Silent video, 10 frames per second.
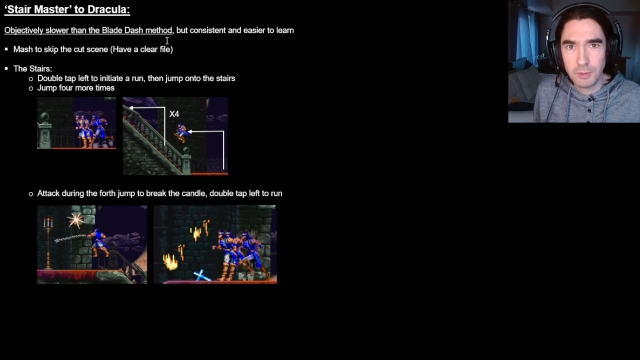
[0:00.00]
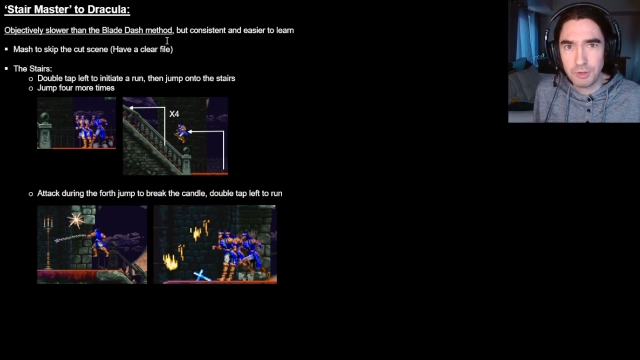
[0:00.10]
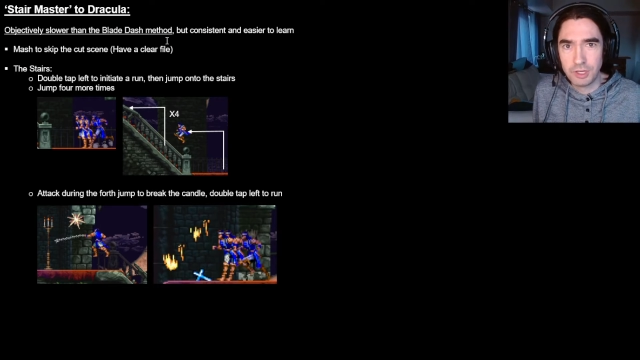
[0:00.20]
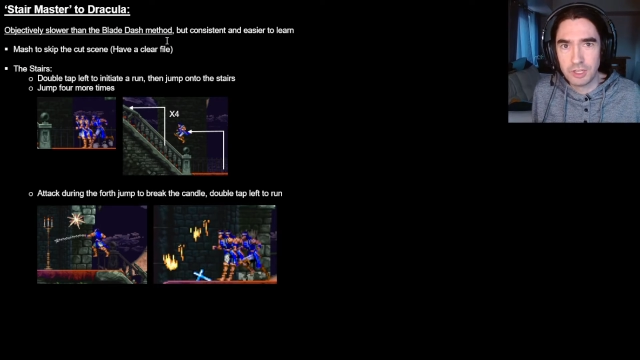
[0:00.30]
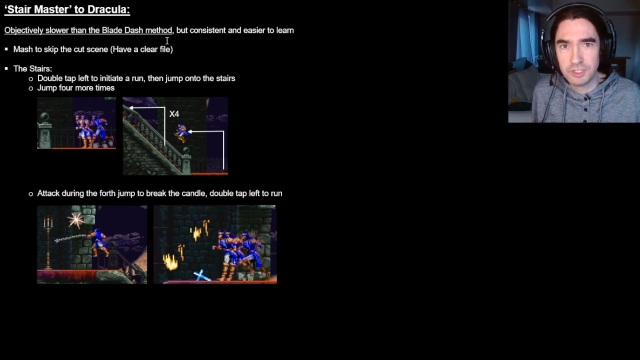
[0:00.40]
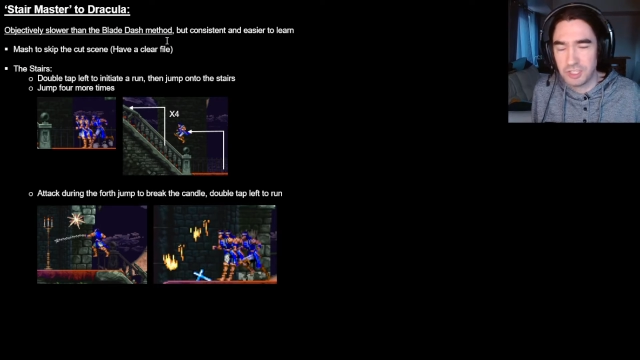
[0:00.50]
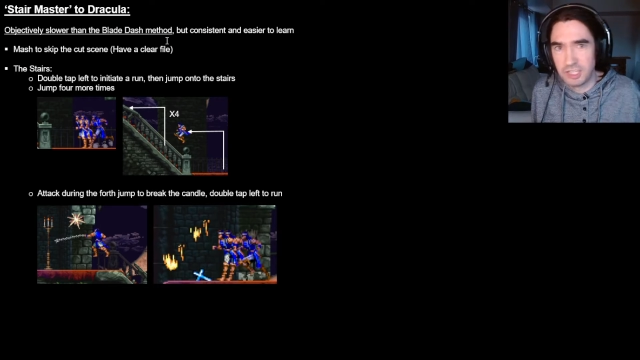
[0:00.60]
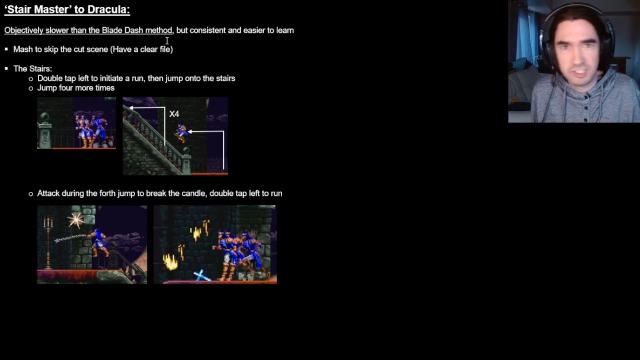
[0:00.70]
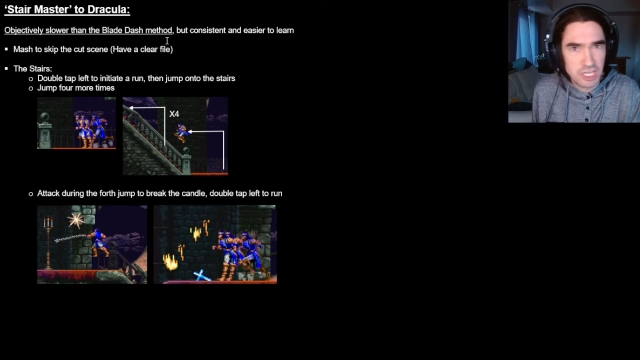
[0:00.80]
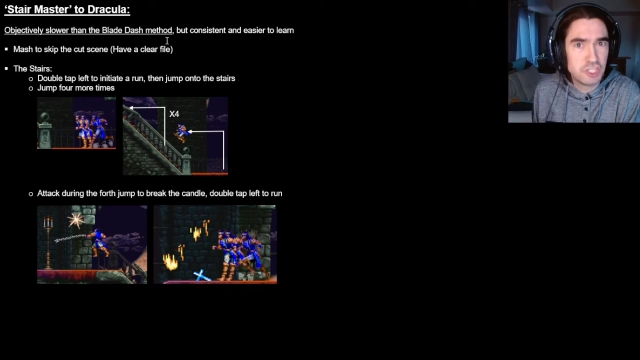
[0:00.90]
because
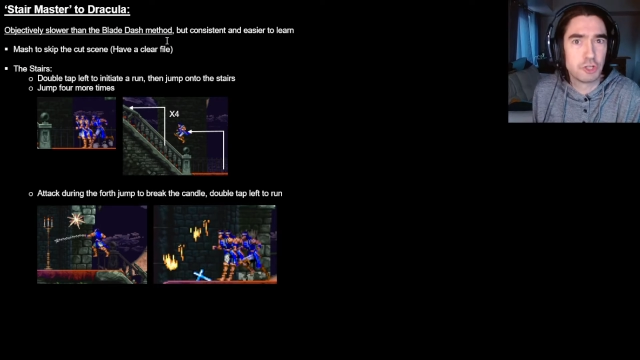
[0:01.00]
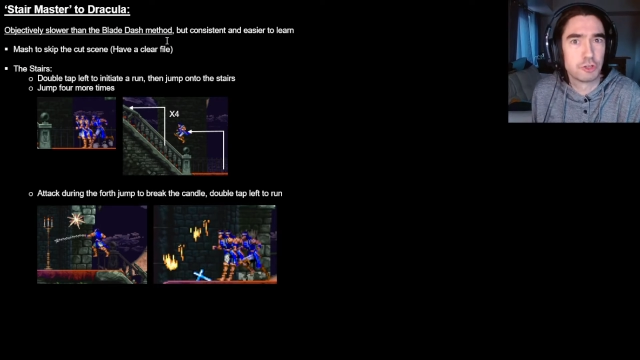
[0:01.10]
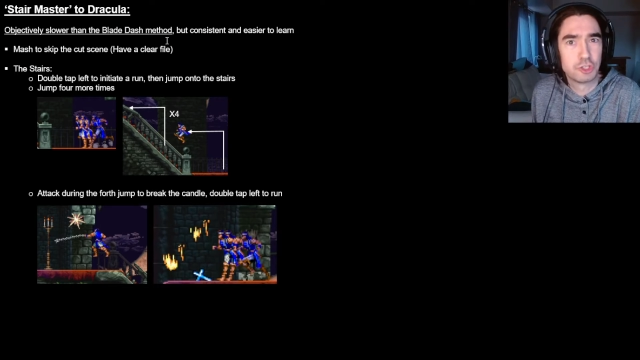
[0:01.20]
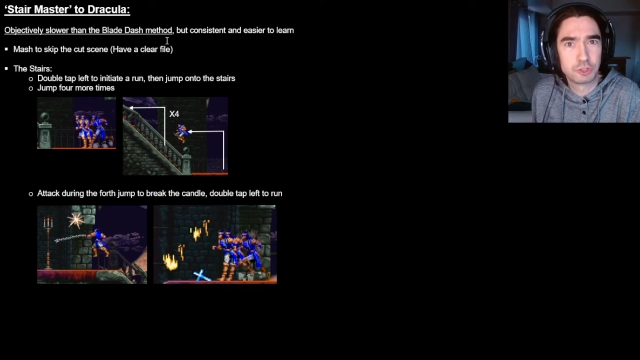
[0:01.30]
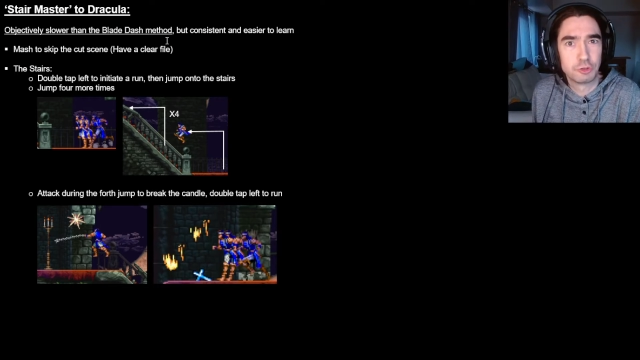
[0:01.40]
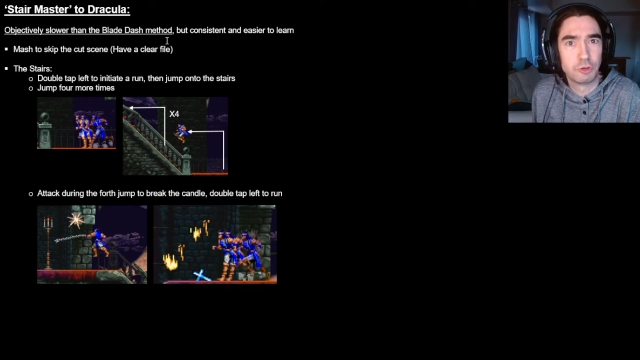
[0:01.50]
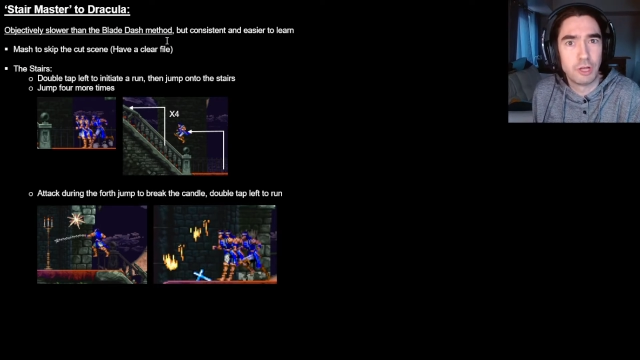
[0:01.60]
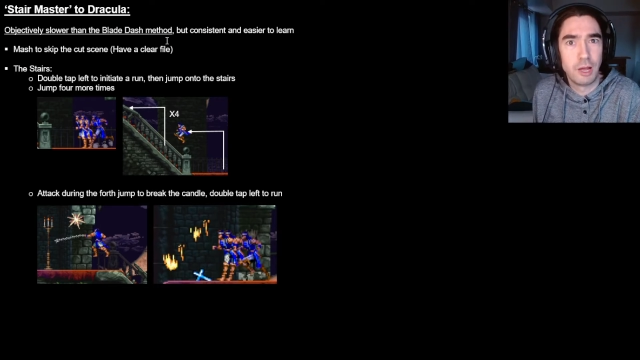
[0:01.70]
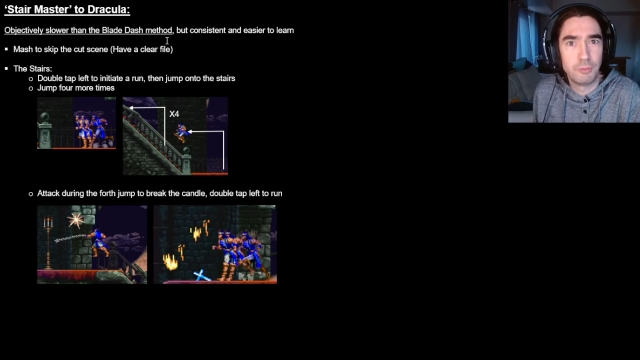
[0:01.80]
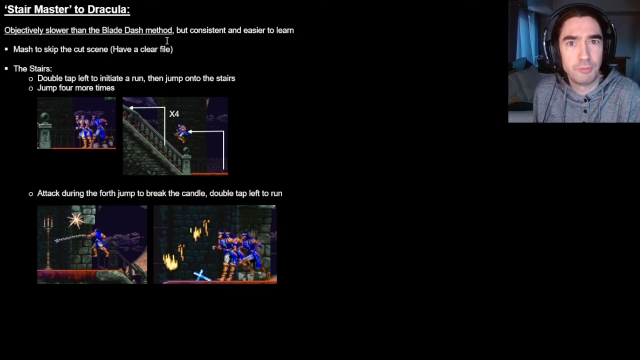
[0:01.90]
it's easier to screw it
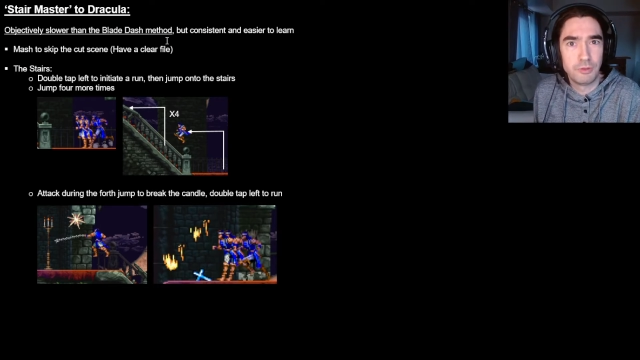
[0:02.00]
up.